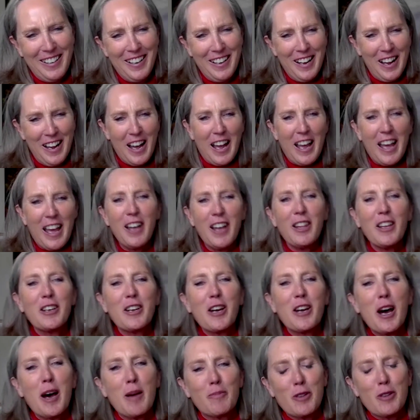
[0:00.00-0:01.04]
helicopter. a
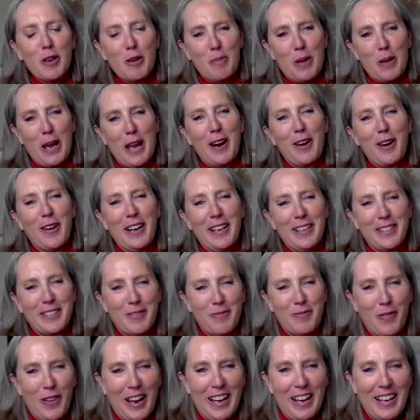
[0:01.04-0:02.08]
helicopter
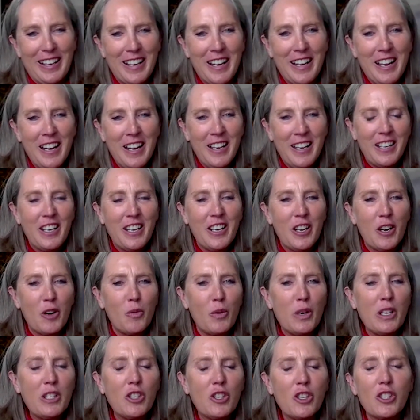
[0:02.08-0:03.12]
parent, but you know,
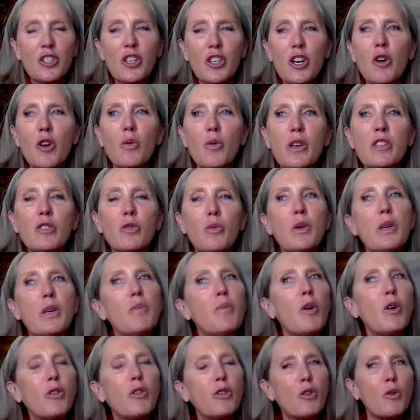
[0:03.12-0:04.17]
we just always we
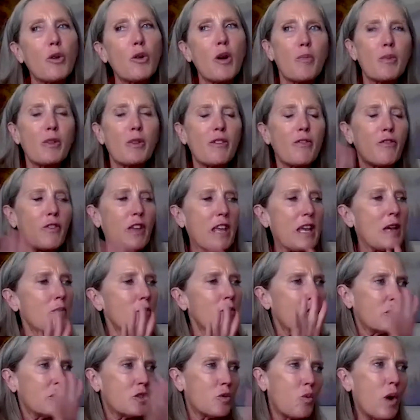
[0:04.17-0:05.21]
both grew up in
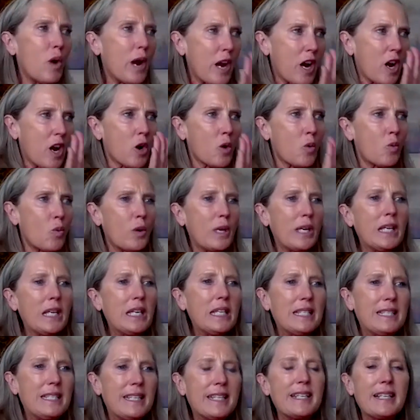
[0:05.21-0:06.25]
families where
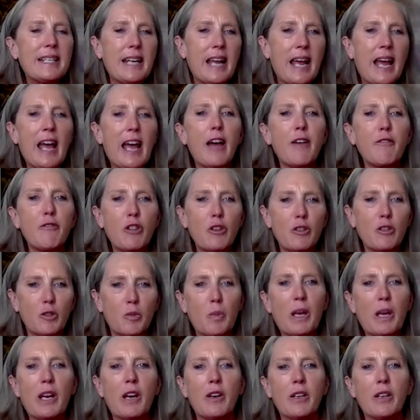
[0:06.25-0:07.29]
we didn't have those
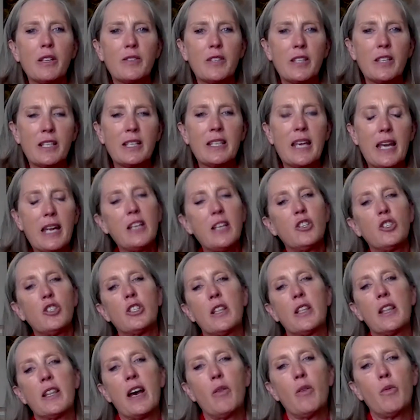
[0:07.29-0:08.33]
parents engaged
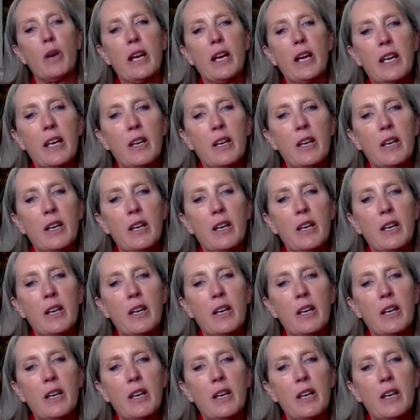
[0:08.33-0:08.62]
in that